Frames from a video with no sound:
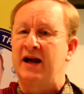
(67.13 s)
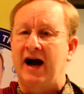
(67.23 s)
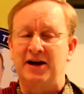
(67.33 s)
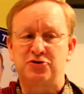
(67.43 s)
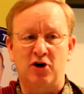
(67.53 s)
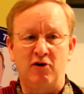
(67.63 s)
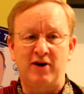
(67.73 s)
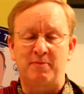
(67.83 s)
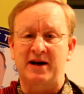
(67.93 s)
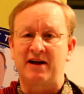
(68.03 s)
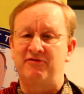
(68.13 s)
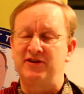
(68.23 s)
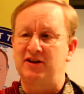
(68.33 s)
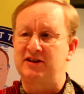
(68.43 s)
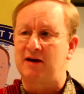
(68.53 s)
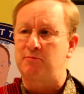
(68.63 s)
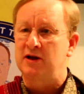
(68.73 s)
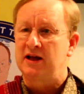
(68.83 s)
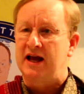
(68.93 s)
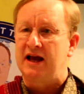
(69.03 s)
I drove up and I filled up
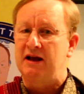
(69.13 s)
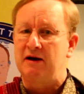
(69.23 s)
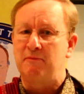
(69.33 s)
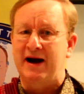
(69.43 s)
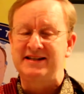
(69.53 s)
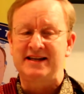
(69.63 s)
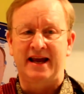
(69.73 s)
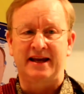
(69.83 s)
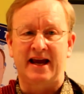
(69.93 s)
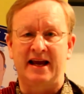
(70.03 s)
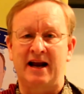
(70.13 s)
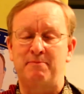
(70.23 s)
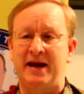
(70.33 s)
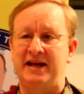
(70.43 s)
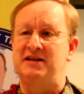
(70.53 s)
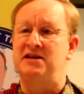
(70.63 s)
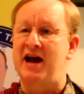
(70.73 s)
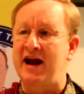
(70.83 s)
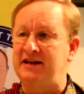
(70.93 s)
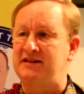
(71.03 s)
my tank and I paid
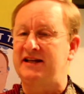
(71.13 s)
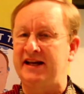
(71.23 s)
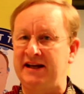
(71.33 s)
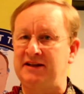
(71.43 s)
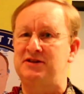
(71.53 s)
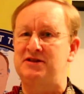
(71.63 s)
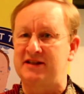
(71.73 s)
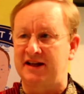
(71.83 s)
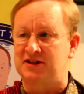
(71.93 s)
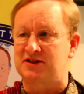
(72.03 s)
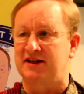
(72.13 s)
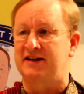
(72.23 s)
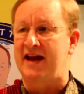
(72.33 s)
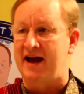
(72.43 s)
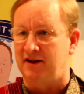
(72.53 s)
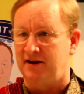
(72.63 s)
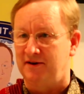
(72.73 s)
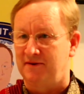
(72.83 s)
19 cents a gallon.